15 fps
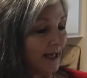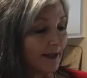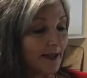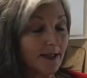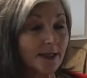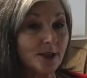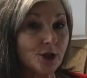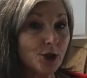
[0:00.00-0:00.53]

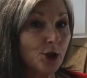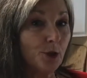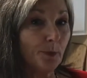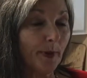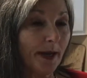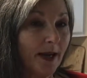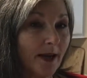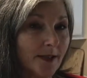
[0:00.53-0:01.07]
This is 2
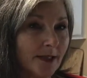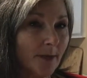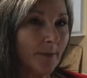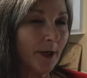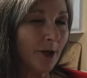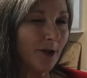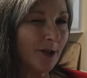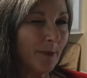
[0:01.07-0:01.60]
pounds. I'm going
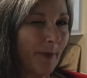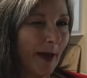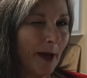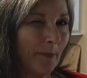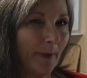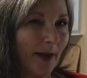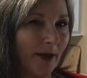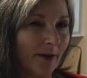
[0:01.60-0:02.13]
to use about
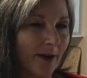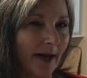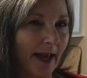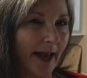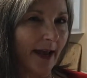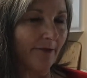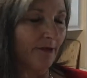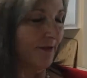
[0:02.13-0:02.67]
1.5
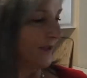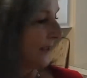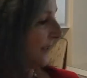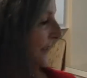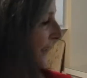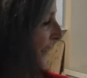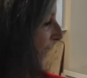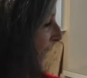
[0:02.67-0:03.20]
pounds of this
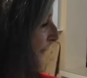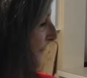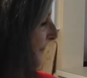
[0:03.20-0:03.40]
today.